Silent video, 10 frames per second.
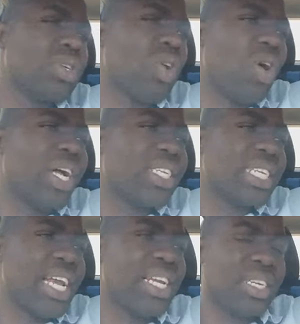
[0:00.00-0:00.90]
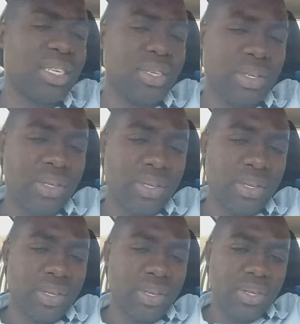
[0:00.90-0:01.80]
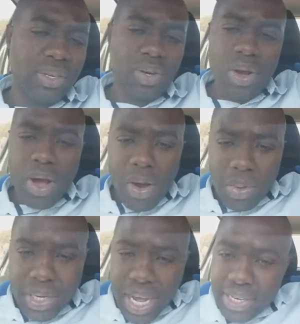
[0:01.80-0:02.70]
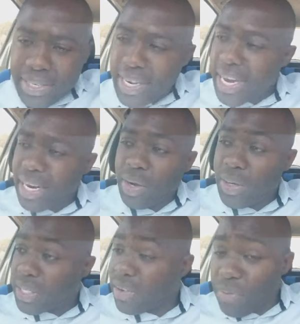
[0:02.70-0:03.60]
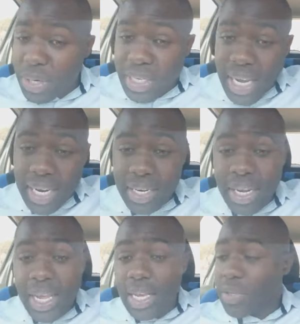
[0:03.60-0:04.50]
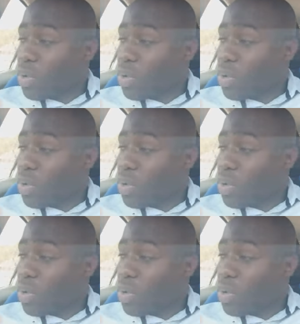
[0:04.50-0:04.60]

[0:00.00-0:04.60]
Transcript: we go and tell? No, we can't tell, because if we tell, it's